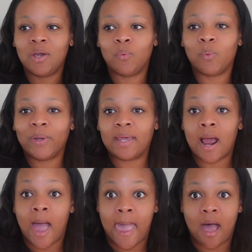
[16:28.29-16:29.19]
when we get a
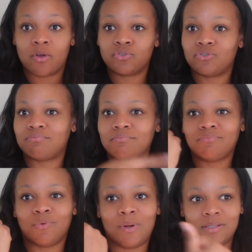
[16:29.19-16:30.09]
house.
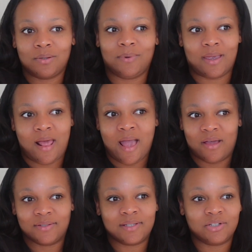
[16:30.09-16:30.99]
Wait till we get a
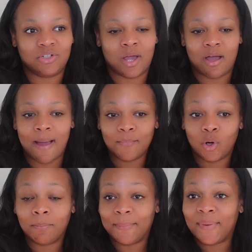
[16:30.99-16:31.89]
house, because y'all, I'm
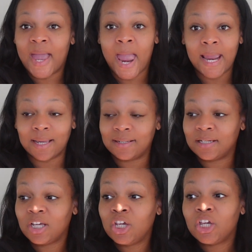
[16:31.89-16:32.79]
gonna be
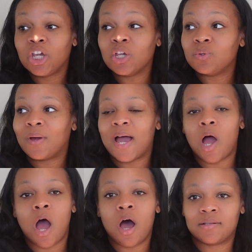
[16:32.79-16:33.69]
painting and doing
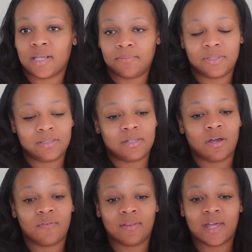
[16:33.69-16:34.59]
all types of
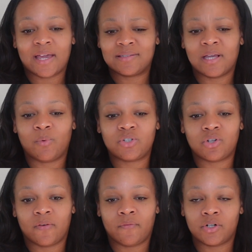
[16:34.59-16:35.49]
stuff. And like I said, I want to
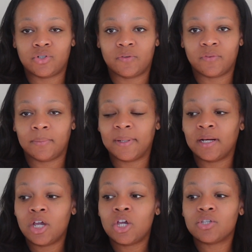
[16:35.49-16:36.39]
start furniture flipping,
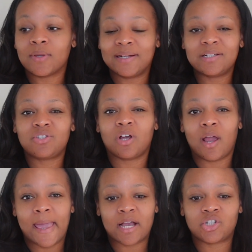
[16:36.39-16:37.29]
so I need to start
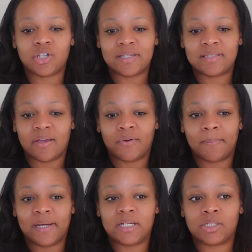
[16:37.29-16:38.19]
actually saving
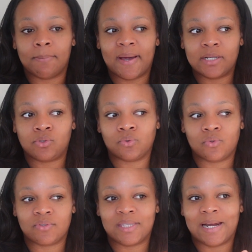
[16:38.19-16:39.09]
money to buy
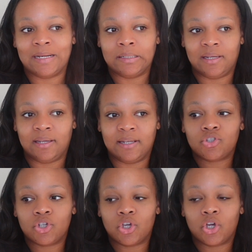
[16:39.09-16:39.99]
tools that I need
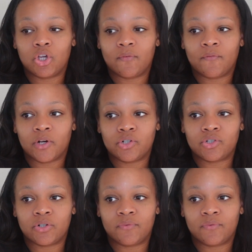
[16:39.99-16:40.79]
to furniture